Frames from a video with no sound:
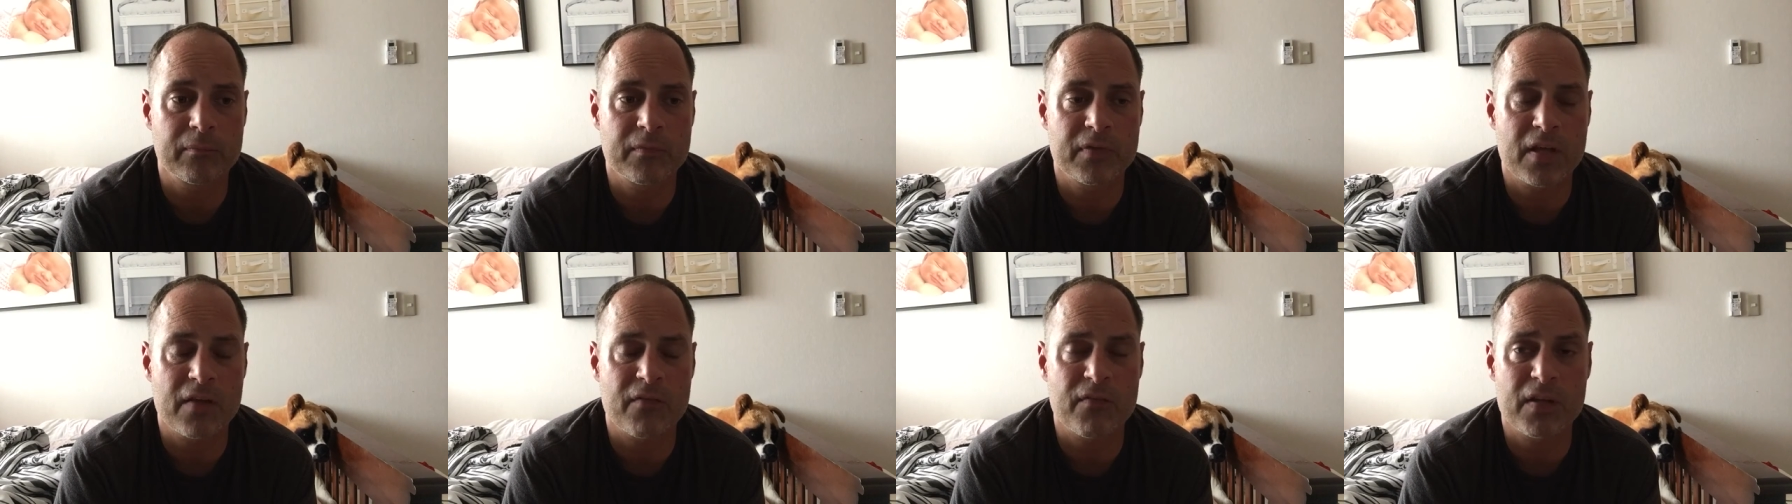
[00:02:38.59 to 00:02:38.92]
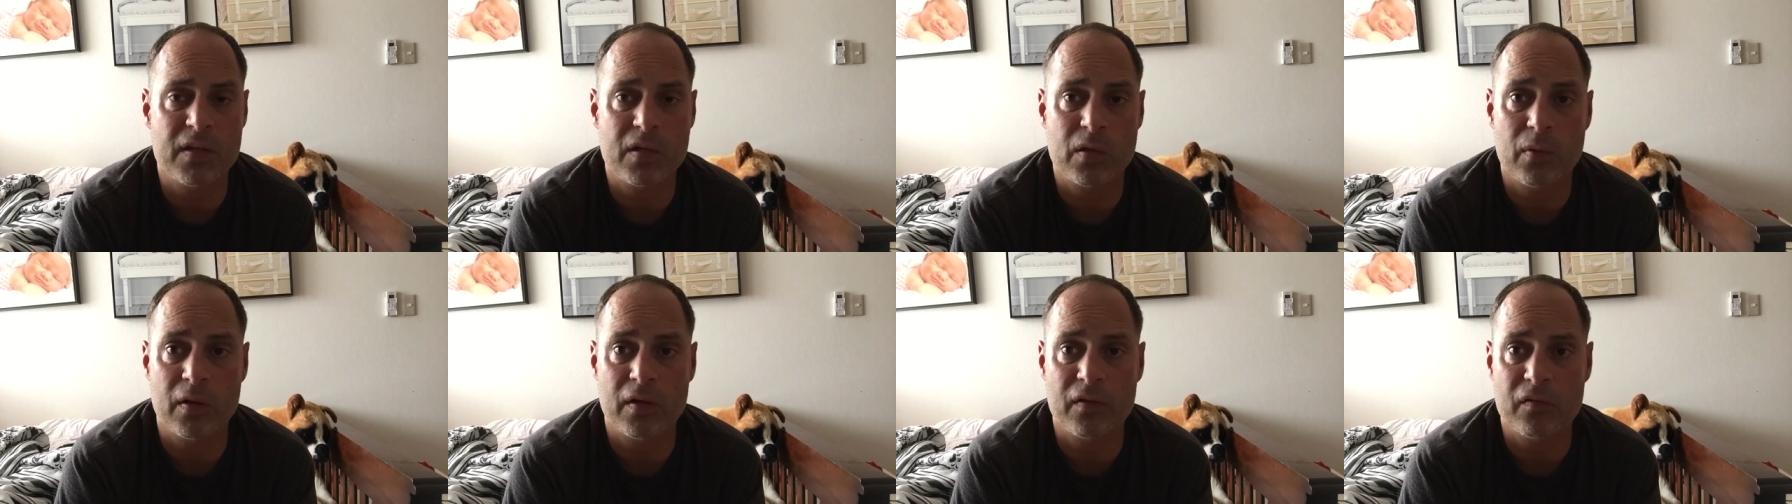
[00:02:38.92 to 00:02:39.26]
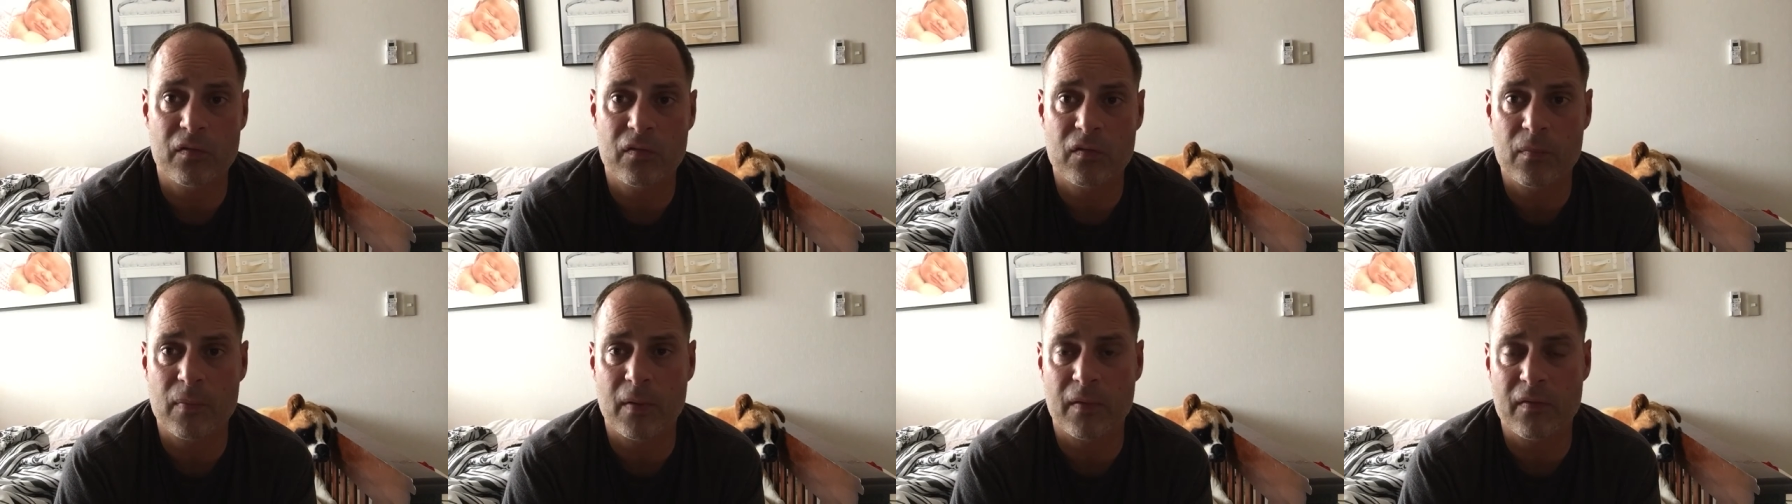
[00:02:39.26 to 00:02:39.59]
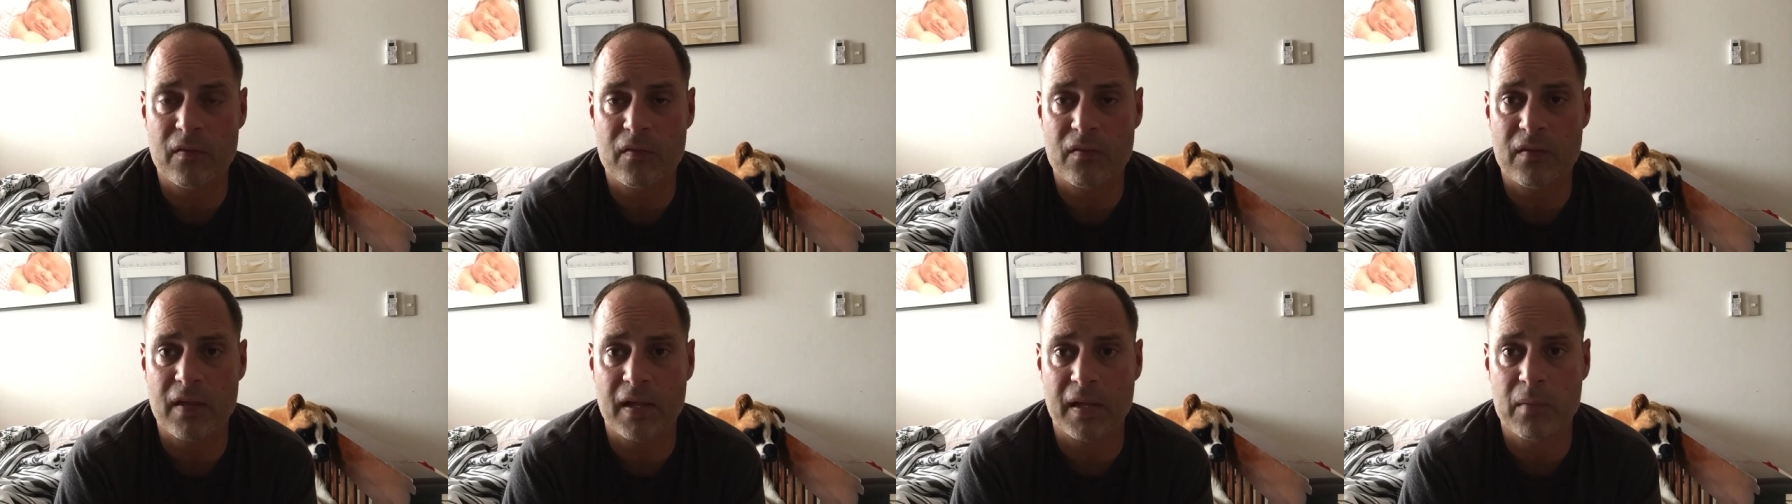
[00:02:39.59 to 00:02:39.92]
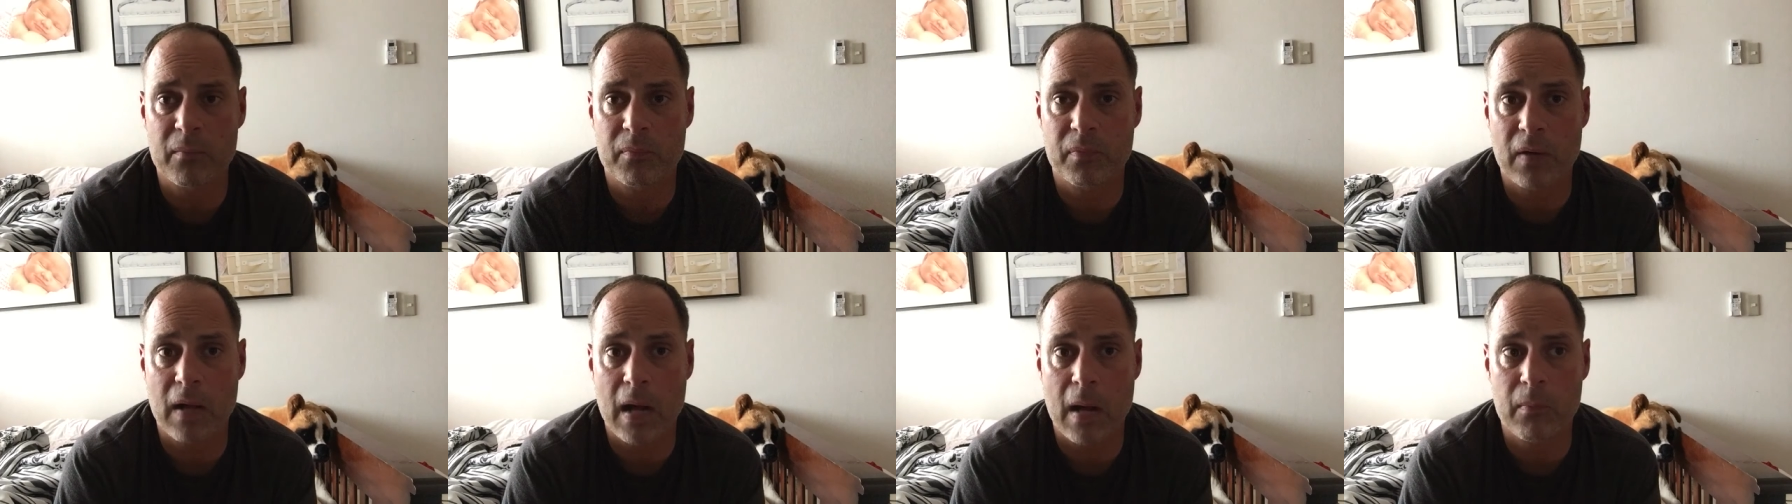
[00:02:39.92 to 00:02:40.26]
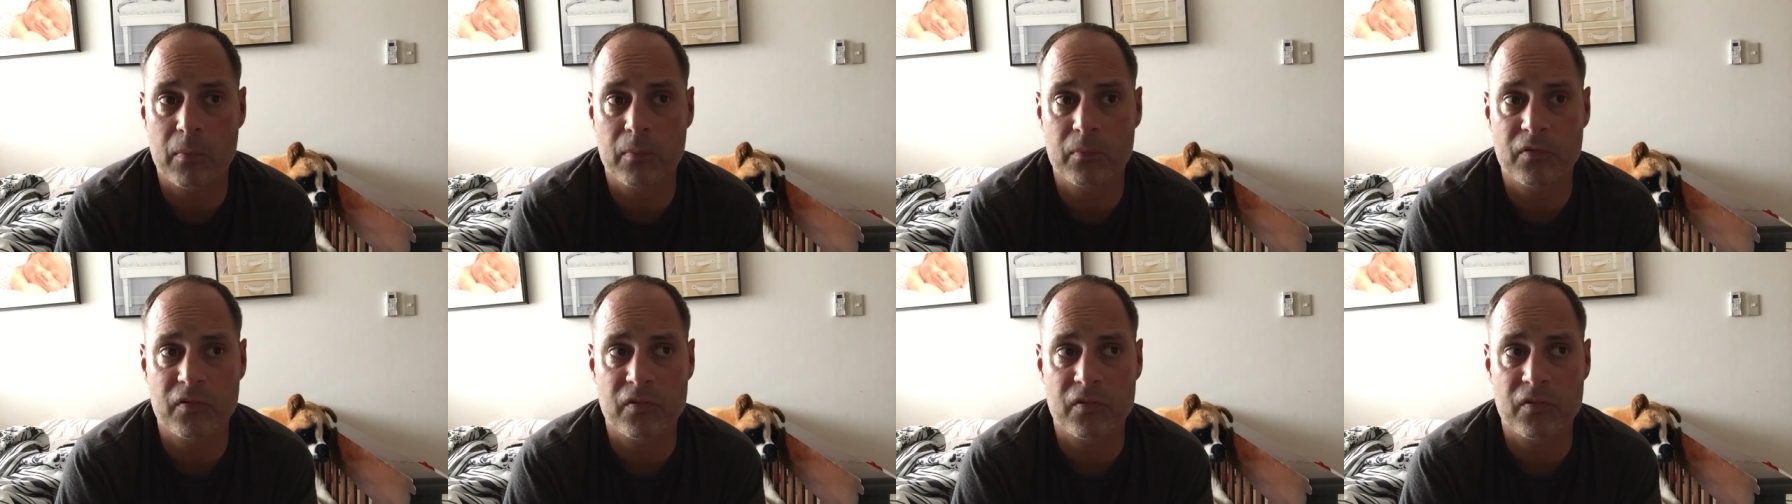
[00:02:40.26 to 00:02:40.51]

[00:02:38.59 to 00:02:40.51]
You have any questions about the second problem